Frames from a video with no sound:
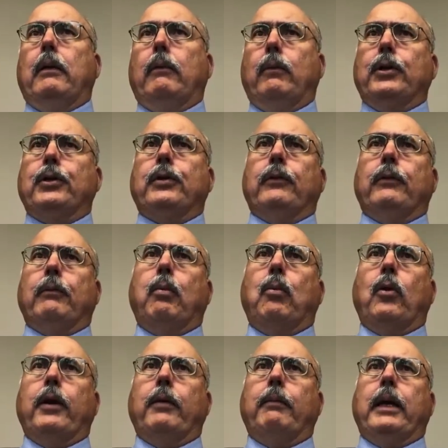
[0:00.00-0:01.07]
which is
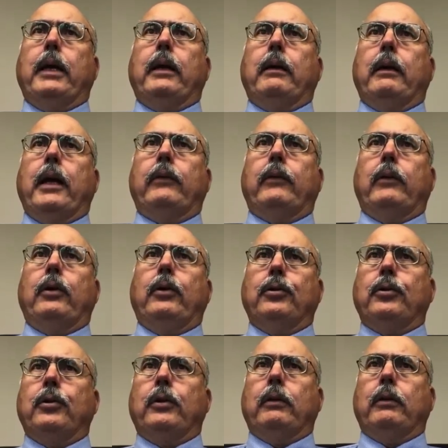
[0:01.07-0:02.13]
important to me.
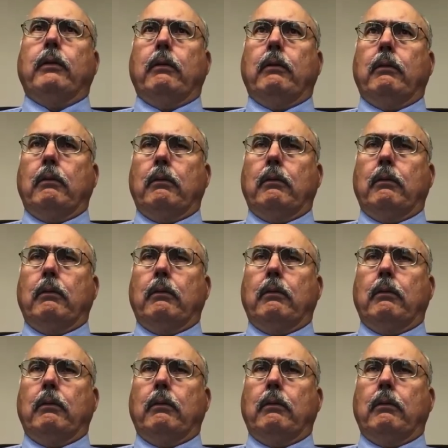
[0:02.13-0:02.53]
Execution